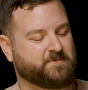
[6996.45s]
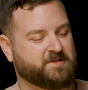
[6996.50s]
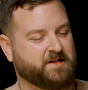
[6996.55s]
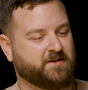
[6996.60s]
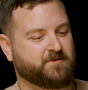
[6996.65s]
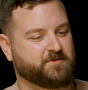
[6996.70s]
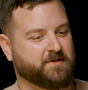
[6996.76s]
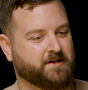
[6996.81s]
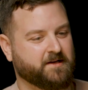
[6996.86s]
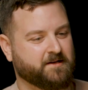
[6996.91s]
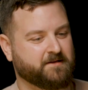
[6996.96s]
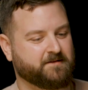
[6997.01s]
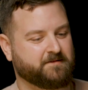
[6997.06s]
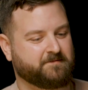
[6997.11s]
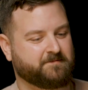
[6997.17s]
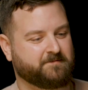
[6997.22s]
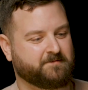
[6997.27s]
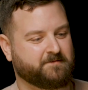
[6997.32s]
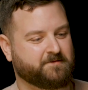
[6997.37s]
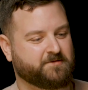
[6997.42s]
Sounds like it.
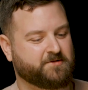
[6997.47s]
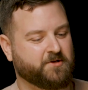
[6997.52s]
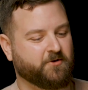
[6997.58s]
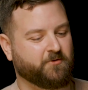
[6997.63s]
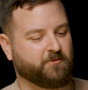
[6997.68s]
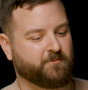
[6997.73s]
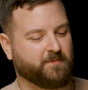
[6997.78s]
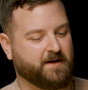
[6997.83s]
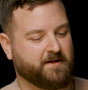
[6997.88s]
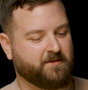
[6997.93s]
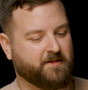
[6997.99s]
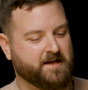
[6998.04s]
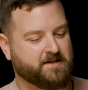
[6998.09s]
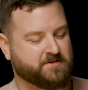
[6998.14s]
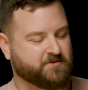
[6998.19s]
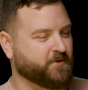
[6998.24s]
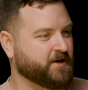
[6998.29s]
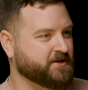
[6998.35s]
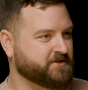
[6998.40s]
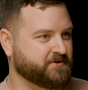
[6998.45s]
So my
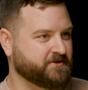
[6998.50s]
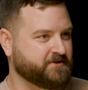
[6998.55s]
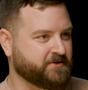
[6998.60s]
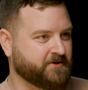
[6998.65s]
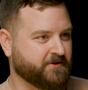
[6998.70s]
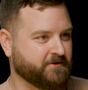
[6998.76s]
last question to